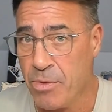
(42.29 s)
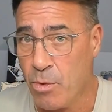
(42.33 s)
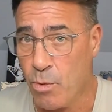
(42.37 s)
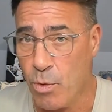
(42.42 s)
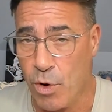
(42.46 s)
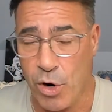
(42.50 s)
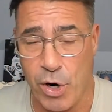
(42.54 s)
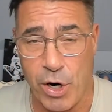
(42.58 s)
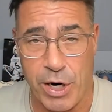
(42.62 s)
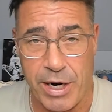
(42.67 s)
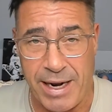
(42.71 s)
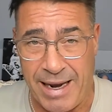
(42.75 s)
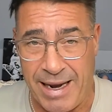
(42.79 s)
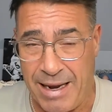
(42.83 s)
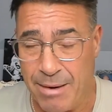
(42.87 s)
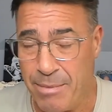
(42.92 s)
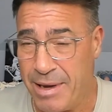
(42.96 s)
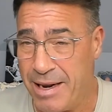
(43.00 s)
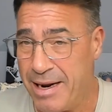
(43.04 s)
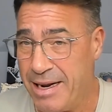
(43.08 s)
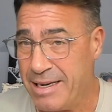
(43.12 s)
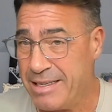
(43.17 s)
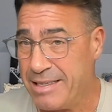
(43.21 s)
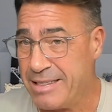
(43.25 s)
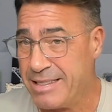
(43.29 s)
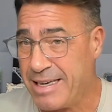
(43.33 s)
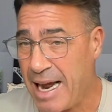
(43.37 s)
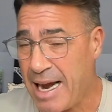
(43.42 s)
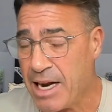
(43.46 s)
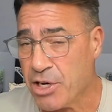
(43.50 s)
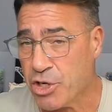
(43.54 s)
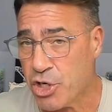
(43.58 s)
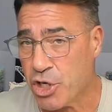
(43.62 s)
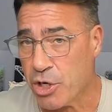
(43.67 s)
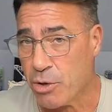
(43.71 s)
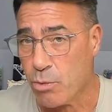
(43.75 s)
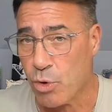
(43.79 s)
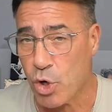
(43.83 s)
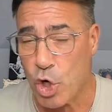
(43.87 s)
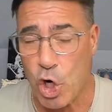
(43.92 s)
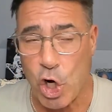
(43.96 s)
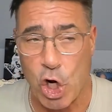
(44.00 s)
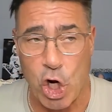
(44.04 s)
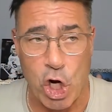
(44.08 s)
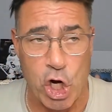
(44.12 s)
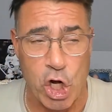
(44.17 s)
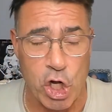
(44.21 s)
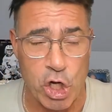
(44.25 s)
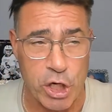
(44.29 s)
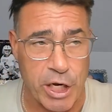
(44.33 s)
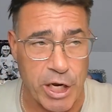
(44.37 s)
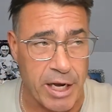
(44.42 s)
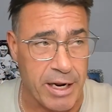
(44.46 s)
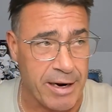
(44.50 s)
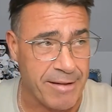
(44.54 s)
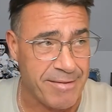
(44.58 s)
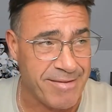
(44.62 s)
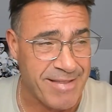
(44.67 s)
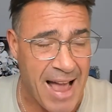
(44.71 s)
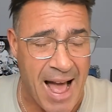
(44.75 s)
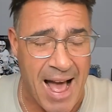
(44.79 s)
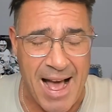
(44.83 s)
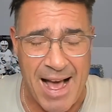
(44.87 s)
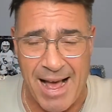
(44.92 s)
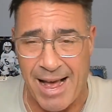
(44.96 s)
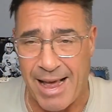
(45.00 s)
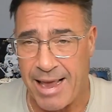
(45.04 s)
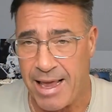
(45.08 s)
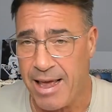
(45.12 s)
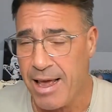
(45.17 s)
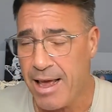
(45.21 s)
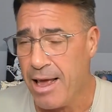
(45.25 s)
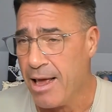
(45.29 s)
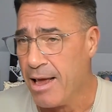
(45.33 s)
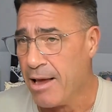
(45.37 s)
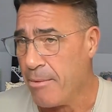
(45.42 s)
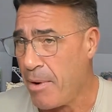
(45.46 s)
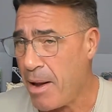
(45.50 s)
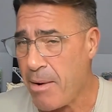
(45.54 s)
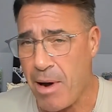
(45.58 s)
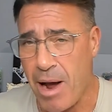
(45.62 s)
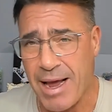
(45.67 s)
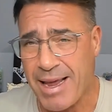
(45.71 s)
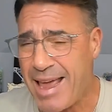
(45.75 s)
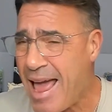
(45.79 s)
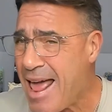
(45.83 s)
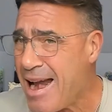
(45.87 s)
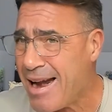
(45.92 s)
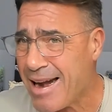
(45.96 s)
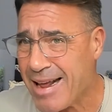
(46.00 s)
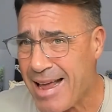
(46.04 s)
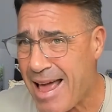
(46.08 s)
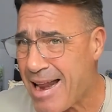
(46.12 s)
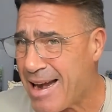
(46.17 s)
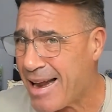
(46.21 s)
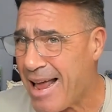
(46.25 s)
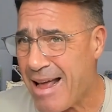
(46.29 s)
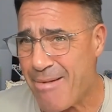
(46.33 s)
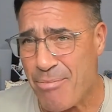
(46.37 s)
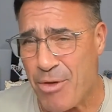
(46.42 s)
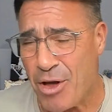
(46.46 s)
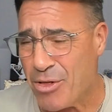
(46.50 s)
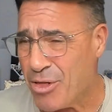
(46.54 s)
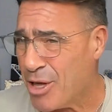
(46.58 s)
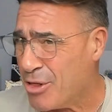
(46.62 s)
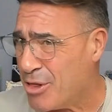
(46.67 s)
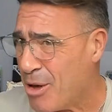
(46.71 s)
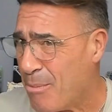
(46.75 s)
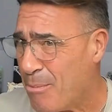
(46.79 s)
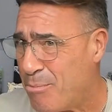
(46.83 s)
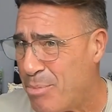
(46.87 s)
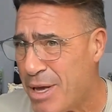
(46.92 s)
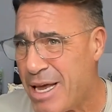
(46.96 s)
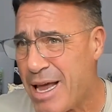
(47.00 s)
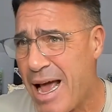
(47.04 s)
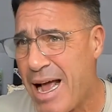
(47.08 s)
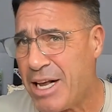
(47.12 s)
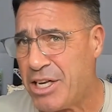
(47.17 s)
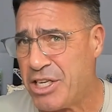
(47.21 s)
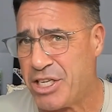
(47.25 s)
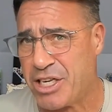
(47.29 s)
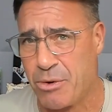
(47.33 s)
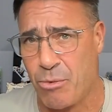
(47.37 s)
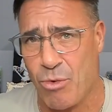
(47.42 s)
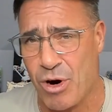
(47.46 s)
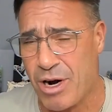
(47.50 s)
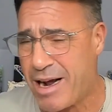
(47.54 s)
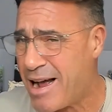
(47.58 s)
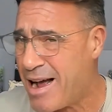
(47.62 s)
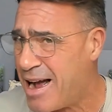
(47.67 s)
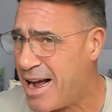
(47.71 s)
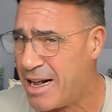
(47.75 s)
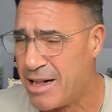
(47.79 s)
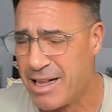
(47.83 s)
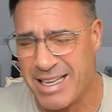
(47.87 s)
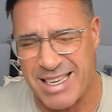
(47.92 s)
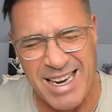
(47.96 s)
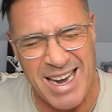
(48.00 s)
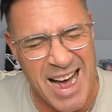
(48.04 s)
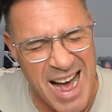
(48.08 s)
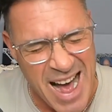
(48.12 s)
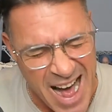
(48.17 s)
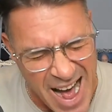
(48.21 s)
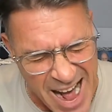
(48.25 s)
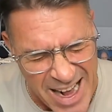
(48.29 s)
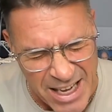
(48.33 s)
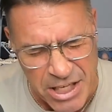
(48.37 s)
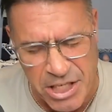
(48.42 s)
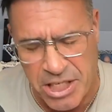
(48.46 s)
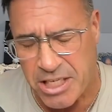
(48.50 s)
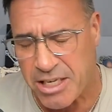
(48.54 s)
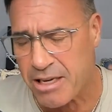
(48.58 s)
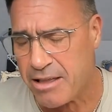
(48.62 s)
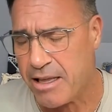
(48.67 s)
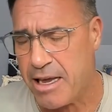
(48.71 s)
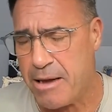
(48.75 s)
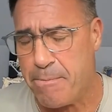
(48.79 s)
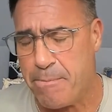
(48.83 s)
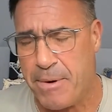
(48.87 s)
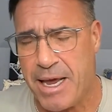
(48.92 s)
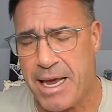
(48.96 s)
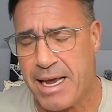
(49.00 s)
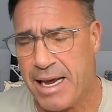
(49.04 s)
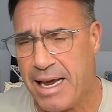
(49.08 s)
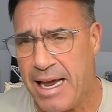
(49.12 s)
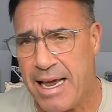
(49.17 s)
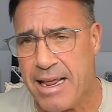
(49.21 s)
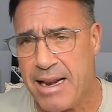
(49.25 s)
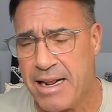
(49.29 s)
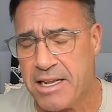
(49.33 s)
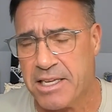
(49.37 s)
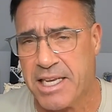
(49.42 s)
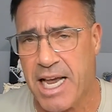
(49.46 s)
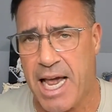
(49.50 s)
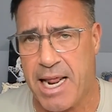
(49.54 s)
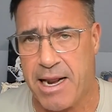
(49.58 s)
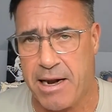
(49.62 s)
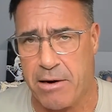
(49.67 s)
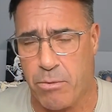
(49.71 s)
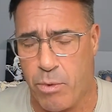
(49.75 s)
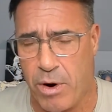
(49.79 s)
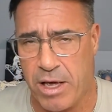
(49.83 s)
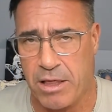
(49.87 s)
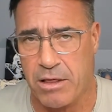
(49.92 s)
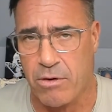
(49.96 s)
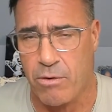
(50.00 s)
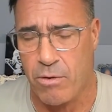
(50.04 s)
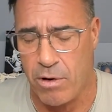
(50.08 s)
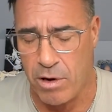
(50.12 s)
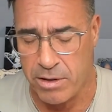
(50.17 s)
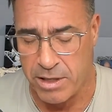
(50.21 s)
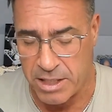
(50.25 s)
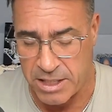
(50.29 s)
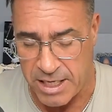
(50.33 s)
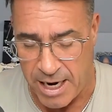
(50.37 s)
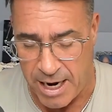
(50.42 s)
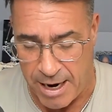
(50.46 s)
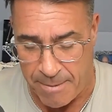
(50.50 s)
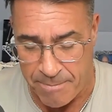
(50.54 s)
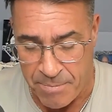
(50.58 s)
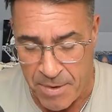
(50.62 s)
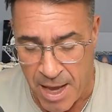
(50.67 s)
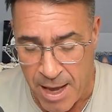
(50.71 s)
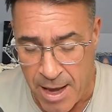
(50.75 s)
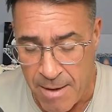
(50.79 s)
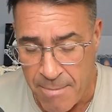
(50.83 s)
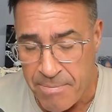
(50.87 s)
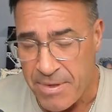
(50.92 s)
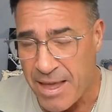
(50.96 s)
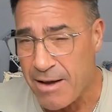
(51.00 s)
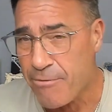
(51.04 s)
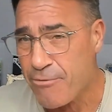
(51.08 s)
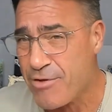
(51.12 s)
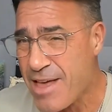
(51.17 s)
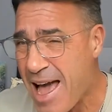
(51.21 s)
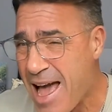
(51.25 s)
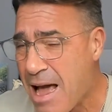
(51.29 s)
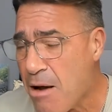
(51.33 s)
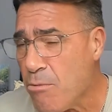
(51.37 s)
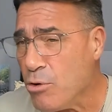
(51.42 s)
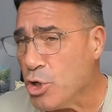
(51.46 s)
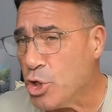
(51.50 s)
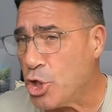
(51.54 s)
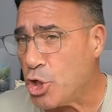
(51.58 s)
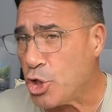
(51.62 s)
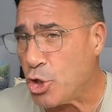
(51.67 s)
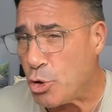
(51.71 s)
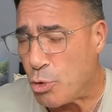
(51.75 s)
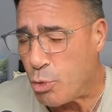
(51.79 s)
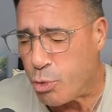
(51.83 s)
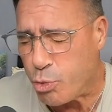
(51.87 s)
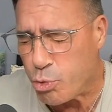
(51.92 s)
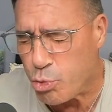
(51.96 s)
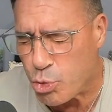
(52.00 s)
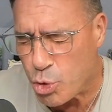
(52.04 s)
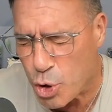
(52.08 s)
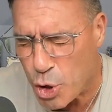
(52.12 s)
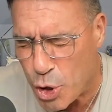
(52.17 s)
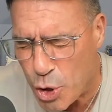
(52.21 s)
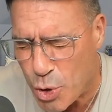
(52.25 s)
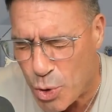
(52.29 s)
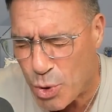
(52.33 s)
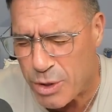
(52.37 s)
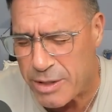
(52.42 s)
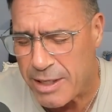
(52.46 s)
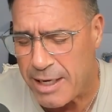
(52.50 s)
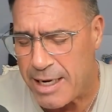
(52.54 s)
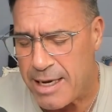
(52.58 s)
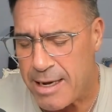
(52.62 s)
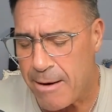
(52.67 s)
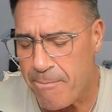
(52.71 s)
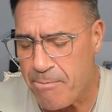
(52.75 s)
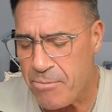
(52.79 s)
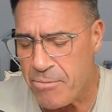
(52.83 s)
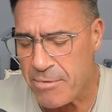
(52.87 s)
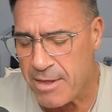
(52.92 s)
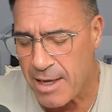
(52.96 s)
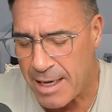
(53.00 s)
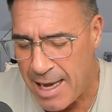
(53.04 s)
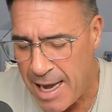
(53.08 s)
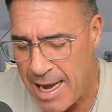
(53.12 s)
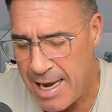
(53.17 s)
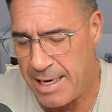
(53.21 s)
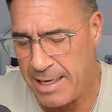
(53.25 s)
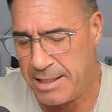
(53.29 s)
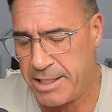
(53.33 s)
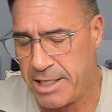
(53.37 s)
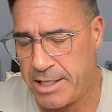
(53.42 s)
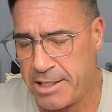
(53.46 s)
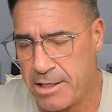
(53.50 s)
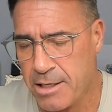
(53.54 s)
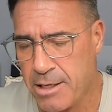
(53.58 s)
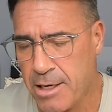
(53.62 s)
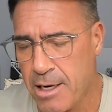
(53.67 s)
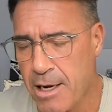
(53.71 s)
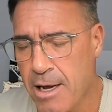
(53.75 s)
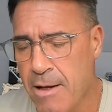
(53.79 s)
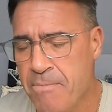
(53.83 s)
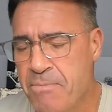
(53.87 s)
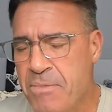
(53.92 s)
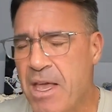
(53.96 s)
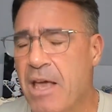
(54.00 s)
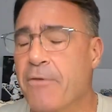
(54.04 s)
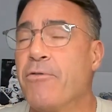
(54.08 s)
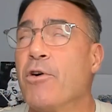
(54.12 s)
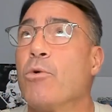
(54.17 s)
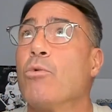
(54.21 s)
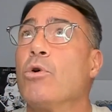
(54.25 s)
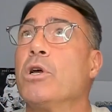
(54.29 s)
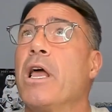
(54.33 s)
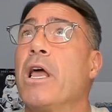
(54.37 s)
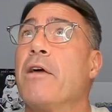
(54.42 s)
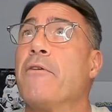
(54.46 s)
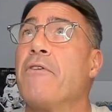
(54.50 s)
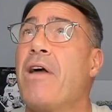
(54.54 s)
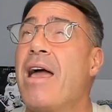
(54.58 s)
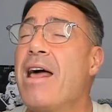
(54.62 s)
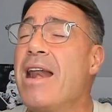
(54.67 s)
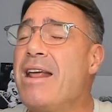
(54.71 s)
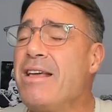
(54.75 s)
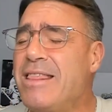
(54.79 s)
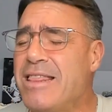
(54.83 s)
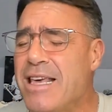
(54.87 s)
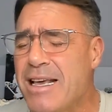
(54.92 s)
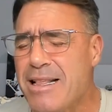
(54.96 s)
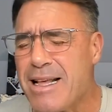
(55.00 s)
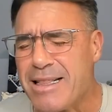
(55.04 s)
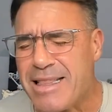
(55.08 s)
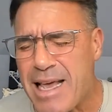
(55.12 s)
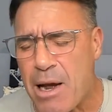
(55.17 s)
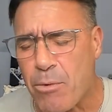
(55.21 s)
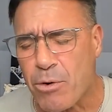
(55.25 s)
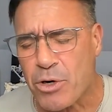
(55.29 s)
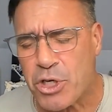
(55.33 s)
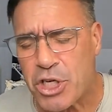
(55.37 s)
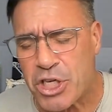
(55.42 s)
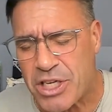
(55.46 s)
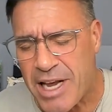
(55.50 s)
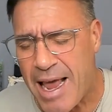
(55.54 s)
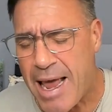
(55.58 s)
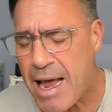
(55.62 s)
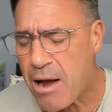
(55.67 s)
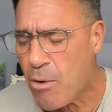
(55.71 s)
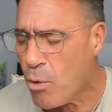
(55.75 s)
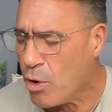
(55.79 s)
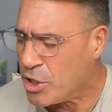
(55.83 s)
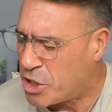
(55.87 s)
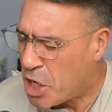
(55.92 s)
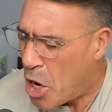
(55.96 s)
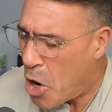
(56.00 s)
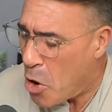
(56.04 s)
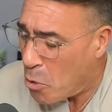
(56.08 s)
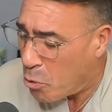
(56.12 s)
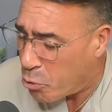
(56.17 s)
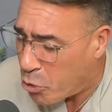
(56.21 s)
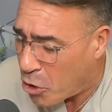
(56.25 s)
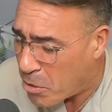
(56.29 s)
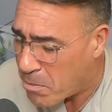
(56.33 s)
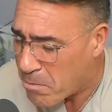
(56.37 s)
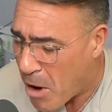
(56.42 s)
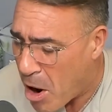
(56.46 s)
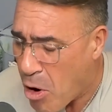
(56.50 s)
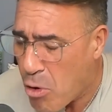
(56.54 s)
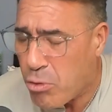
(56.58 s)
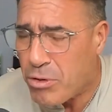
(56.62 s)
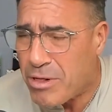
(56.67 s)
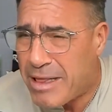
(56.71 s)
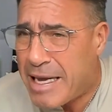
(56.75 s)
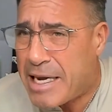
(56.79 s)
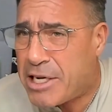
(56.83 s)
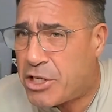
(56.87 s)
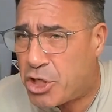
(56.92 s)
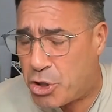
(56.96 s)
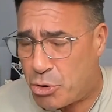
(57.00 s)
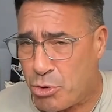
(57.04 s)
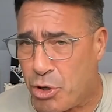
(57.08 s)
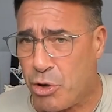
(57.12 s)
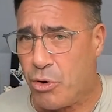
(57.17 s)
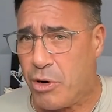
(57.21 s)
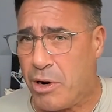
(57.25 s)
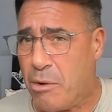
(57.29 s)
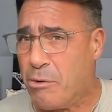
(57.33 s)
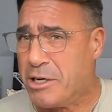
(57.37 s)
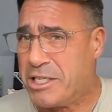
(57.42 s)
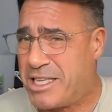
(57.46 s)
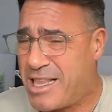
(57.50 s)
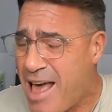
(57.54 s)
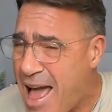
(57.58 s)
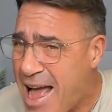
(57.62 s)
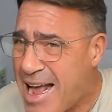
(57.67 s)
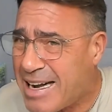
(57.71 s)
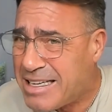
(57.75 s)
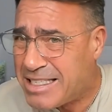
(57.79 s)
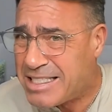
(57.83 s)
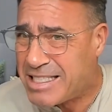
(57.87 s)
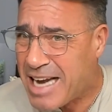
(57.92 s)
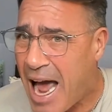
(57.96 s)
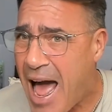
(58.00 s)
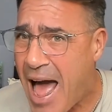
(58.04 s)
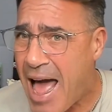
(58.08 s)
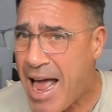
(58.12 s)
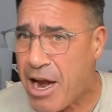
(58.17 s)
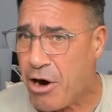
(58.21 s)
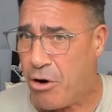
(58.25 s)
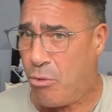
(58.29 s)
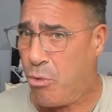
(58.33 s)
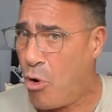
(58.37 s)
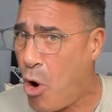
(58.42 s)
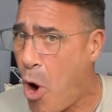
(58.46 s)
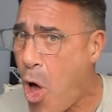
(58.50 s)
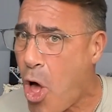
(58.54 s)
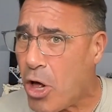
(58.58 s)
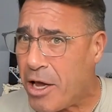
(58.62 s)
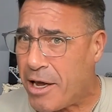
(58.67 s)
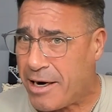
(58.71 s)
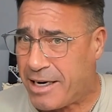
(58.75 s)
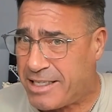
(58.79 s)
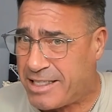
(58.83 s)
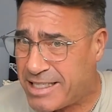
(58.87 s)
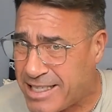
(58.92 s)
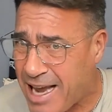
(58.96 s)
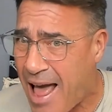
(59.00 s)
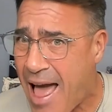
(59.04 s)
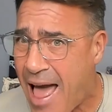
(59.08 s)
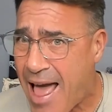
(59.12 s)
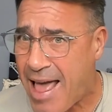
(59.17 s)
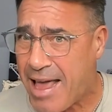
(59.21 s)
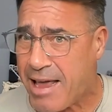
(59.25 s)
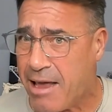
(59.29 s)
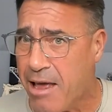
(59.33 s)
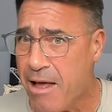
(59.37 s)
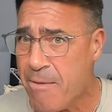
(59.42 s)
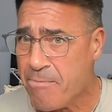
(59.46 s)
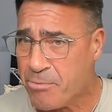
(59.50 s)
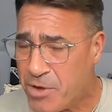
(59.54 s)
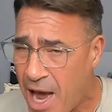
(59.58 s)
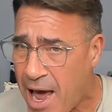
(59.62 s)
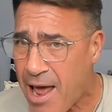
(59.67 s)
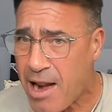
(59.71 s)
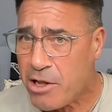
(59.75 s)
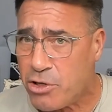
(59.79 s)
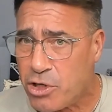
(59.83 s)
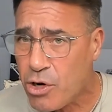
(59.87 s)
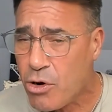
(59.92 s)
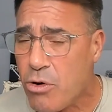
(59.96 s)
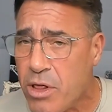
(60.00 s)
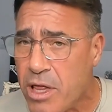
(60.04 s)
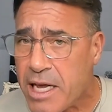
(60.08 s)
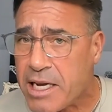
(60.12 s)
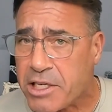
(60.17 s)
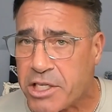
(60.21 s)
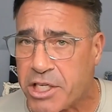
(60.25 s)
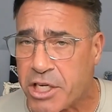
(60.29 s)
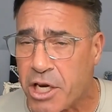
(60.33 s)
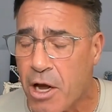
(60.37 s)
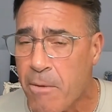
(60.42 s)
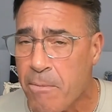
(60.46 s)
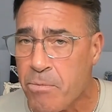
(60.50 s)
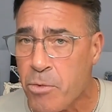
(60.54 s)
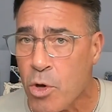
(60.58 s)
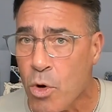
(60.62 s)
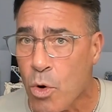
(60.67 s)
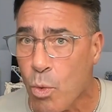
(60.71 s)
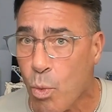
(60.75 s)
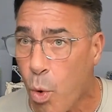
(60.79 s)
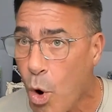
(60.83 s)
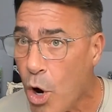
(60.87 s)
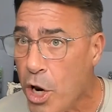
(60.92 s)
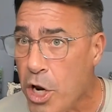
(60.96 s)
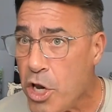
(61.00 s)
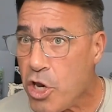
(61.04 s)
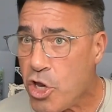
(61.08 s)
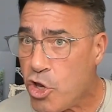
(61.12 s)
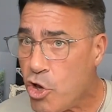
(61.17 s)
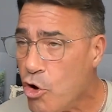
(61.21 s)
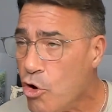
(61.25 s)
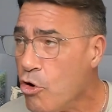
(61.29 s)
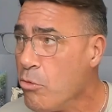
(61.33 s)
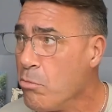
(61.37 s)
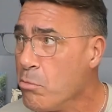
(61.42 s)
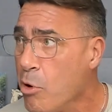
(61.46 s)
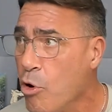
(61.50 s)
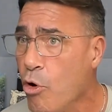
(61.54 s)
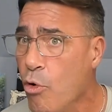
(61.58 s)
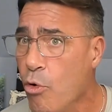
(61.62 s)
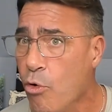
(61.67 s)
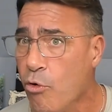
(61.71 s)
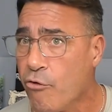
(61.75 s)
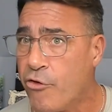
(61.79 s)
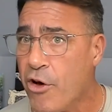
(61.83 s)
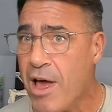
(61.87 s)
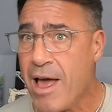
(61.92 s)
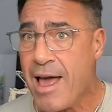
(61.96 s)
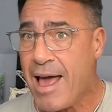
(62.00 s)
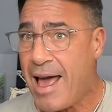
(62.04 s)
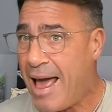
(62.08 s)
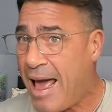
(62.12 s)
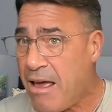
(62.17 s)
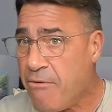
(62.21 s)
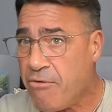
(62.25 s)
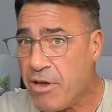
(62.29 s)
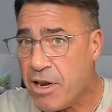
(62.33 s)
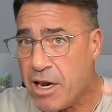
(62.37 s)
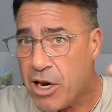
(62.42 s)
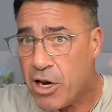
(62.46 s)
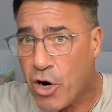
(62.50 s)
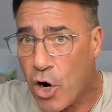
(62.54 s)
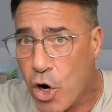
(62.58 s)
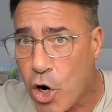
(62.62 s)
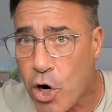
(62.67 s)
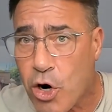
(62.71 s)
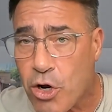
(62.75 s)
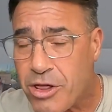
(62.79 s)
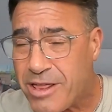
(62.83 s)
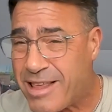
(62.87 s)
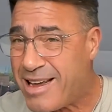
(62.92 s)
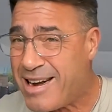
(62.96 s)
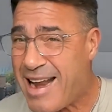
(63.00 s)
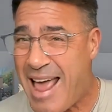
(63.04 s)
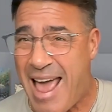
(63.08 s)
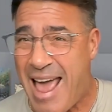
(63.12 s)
We're in imminent danger. We're all going to die. Remember, again and again and again, the BS that we're constantly being inundated with all the time. If that was truly the case, if anything that they were saying was remotely true, it was that dire, we're all going to die, got to do this, wouldn't you move heaven and earth and